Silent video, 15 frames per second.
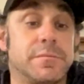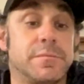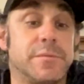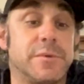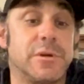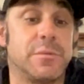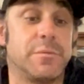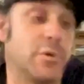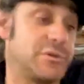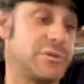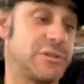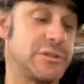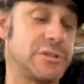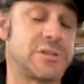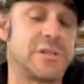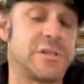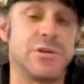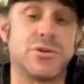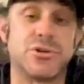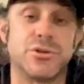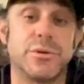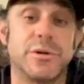mostly just
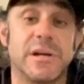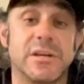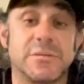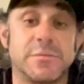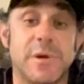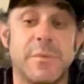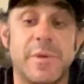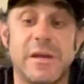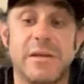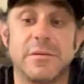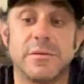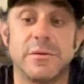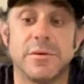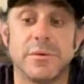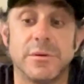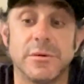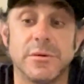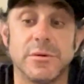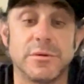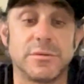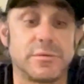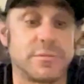teach shooting as my main
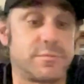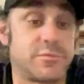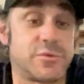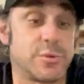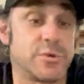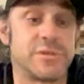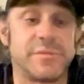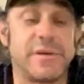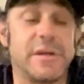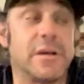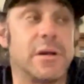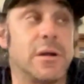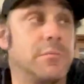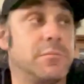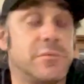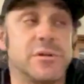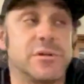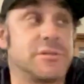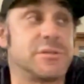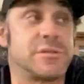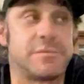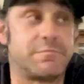source of income
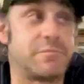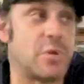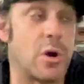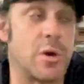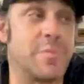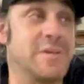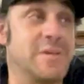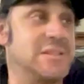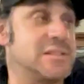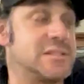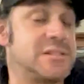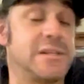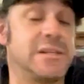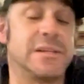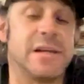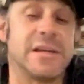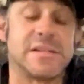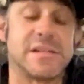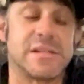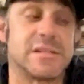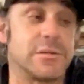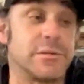because our business didn't
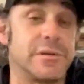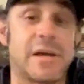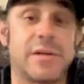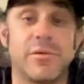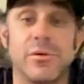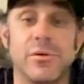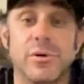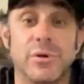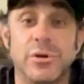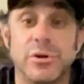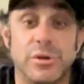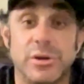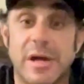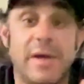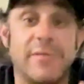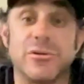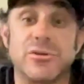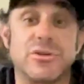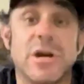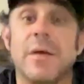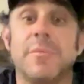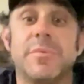necessarily have a
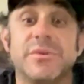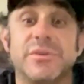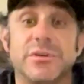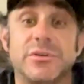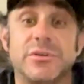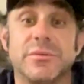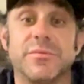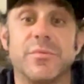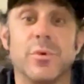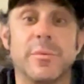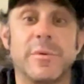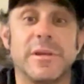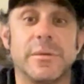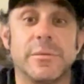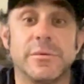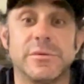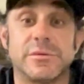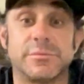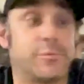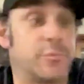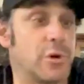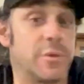job position for me that was
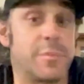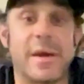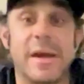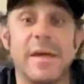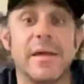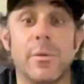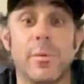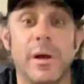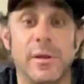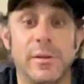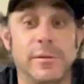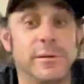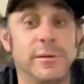going to pay that well